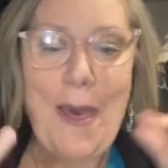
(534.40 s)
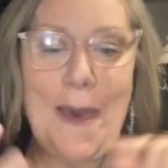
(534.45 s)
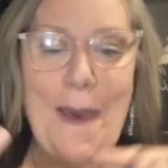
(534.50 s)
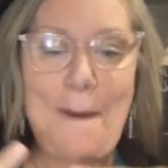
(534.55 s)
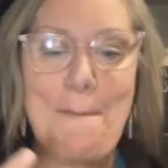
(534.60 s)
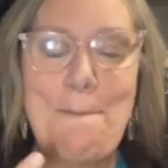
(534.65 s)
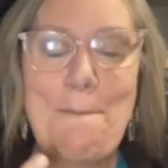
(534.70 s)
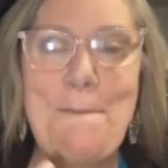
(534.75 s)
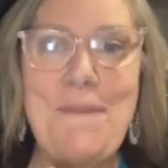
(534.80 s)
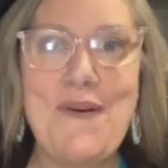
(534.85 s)

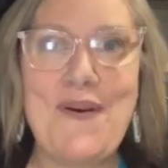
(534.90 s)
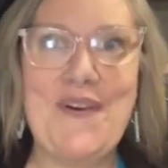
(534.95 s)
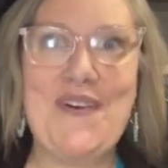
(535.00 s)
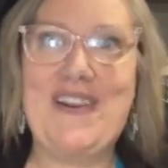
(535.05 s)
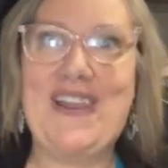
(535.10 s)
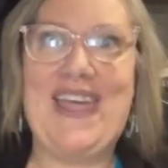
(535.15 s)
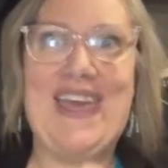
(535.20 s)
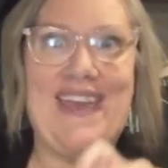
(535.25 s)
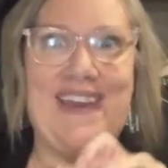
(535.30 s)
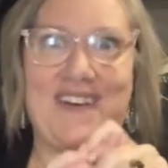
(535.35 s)
burn
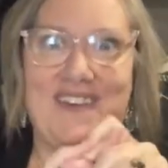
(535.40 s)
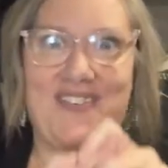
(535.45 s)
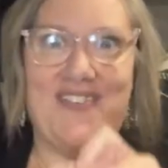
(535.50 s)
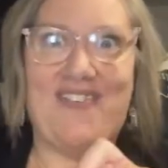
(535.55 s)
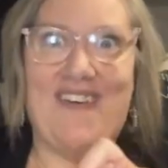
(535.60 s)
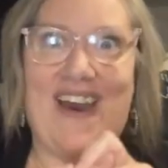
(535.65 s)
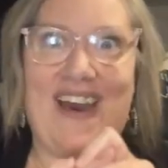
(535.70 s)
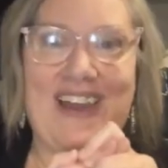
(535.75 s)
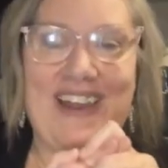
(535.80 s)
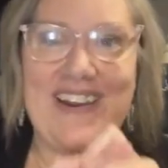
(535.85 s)
like a
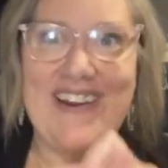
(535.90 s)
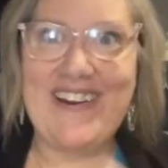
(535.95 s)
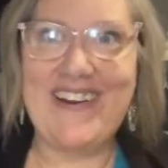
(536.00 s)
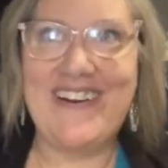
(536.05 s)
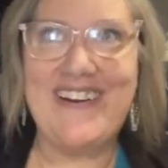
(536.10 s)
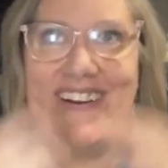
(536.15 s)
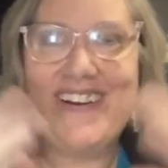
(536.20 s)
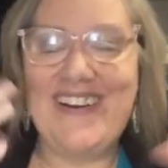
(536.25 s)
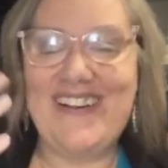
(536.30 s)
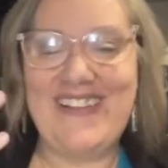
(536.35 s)
fire.
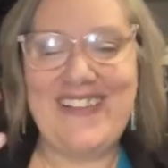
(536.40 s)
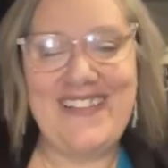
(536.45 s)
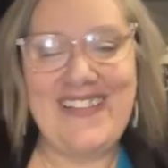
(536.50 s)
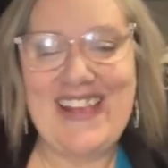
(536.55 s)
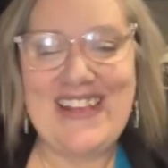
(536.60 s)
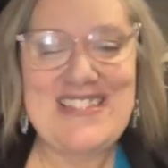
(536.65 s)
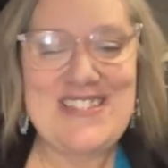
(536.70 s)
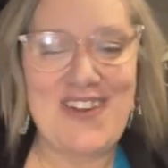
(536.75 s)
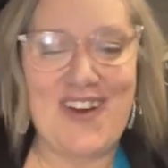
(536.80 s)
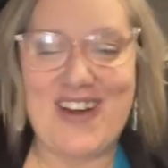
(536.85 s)
That's
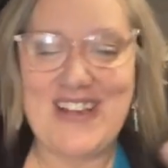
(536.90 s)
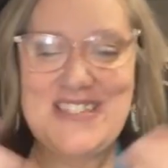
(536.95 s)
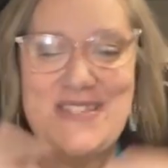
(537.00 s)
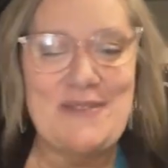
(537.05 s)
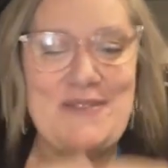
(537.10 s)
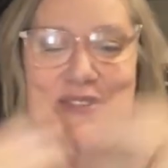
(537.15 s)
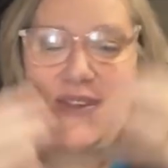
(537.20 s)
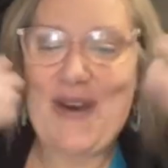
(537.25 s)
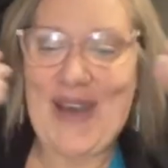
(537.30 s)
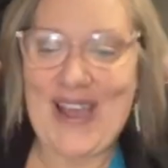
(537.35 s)
awesome.
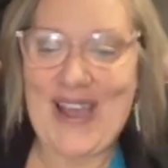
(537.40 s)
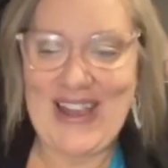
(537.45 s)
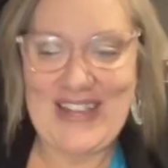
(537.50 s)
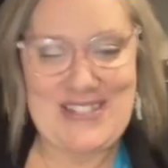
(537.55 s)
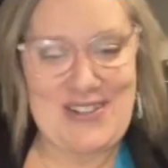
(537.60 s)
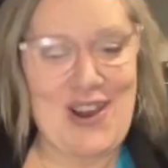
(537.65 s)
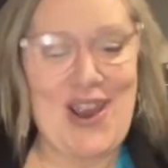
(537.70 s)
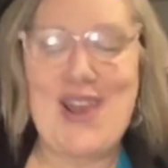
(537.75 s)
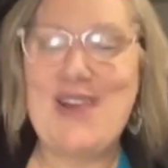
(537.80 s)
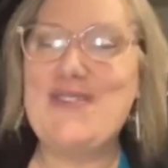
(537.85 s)
So I
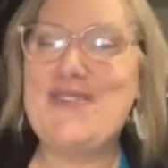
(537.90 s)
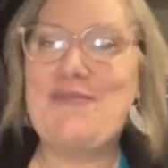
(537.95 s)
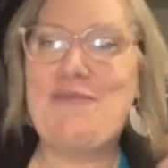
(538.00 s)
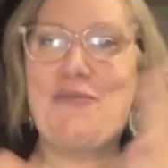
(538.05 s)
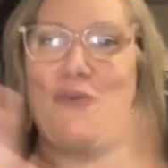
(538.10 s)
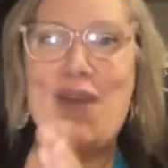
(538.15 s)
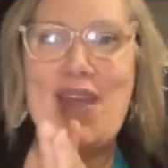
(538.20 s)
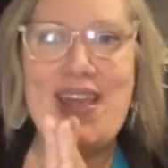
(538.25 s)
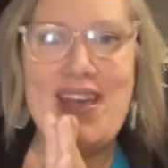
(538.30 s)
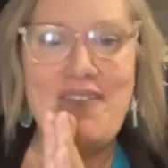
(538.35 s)
started to
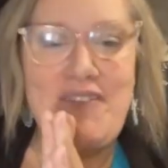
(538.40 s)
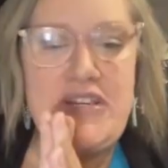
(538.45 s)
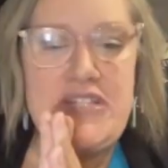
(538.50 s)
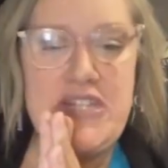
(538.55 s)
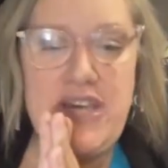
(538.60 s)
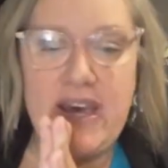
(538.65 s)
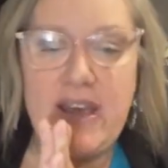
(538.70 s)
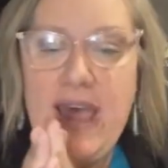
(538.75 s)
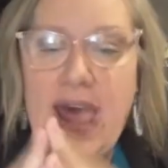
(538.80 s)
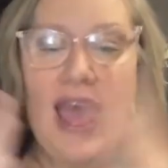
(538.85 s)
break every shadow,
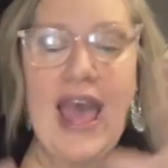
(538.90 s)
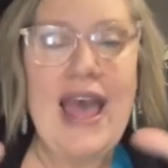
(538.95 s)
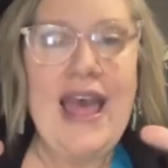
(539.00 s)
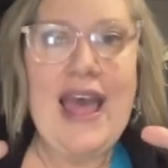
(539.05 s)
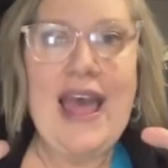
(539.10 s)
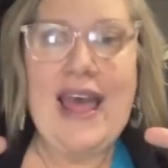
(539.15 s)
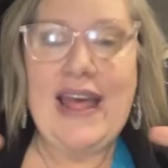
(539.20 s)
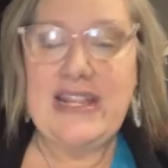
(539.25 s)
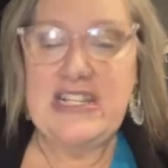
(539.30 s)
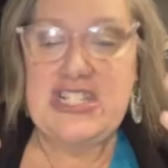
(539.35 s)

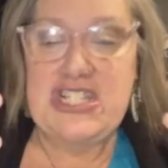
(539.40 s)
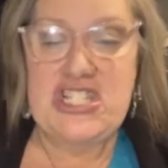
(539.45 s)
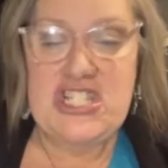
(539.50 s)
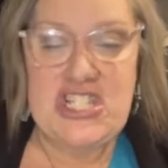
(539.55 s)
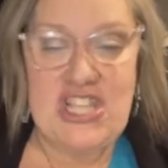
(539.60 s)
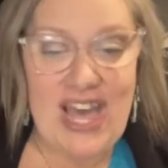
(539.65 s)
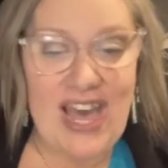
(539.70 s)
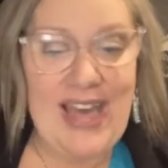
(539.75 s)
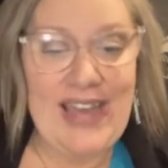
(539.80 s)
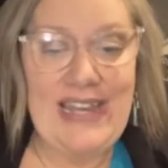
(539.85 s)

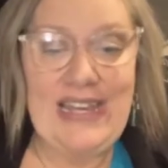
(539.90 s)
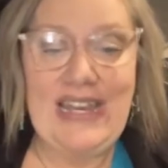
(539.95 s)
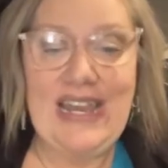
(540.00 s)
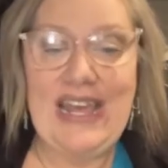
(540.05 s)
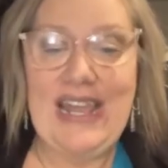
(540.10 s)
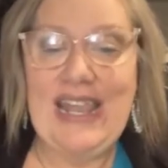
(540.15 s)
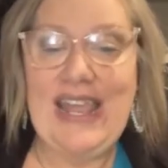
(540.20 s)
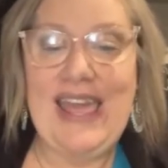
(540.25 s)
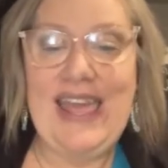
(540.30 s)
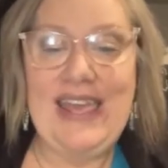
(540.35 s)
shine
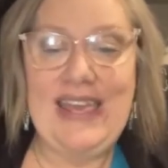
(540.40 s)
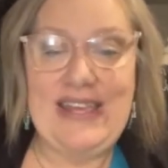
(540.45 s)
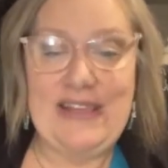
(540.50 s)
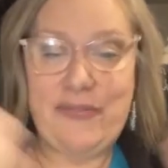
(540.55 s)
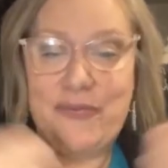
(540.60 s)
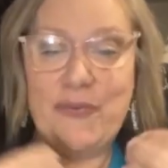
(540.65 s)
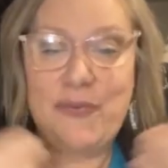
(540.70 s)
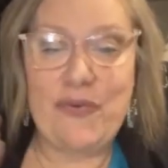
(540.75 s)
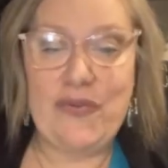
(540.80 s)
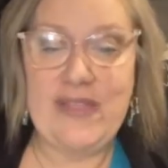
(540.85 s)
like
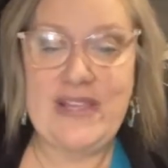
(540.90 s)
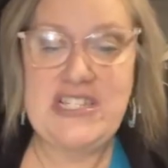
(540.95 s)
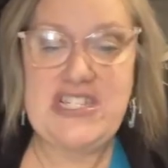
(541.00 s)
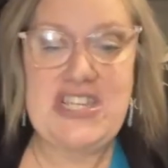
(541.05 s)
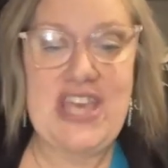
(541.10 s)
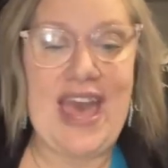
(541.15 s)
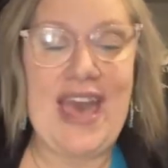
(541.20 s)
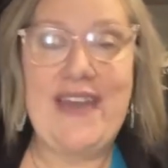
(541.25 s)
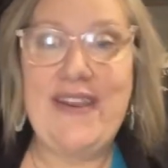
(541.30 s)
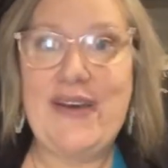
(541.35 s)
through the
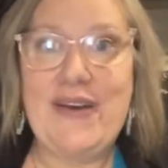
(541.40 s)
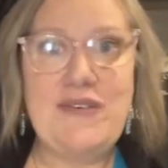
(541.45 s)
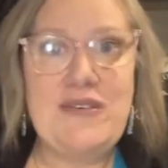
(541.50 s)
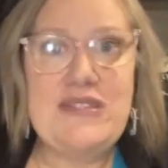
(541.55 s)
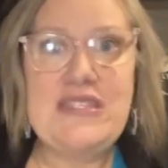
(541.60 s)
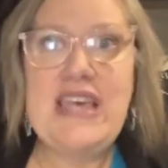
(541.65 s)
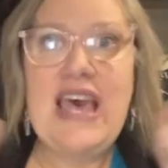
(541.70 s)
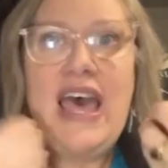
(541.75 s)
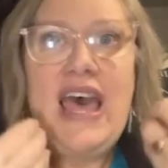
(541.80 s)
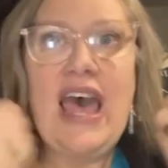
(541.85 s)
shadows.
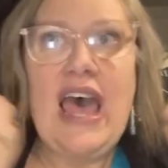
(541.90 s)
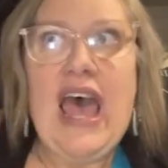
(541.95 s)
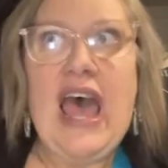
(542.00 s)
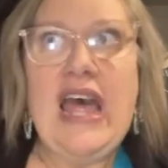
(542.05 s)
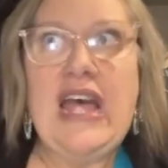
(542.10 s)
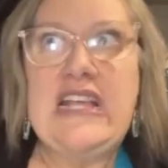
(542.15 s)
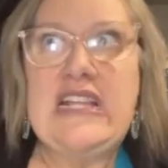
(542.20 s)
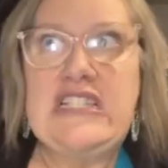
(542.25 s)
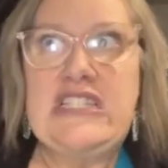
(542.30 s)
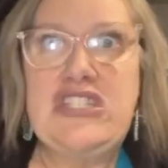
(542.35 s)

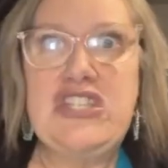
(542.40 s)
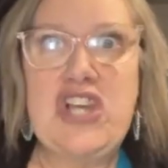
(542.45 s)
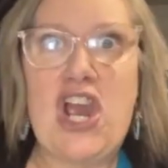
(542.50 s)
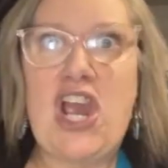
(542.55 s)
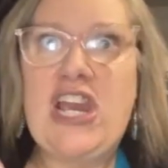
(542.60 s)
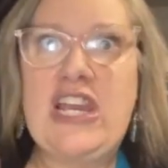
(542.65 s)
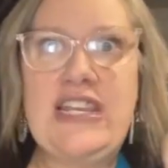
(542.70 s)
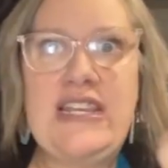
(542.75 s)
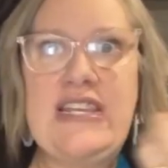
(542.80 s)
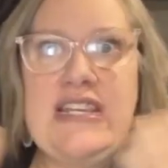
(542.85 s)

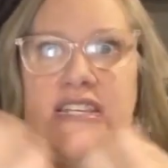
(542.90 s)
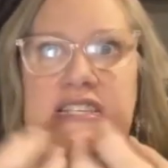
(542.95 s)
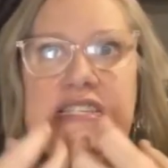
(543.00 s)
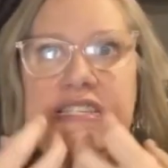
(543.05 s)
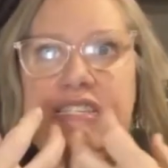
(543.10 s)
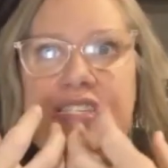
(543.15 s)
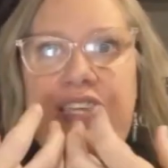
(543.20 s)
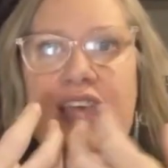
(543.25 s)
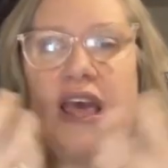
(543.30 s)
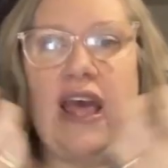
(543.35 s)
Darkness
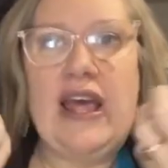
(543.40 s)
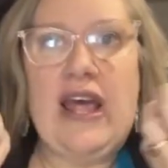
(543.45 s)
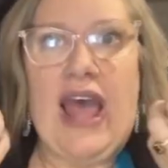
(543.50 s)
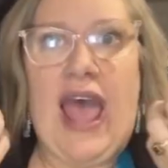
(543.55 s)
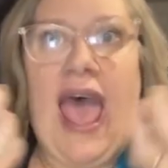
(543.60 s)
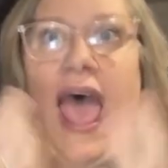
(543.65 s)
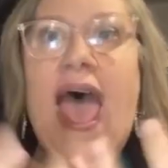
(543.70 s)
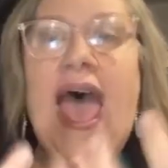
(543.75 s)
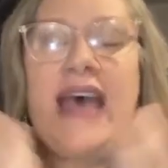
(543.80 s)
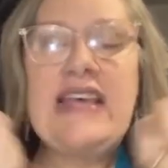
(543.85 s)

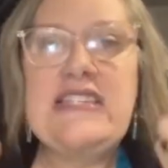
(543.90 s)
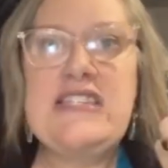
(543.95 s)
has to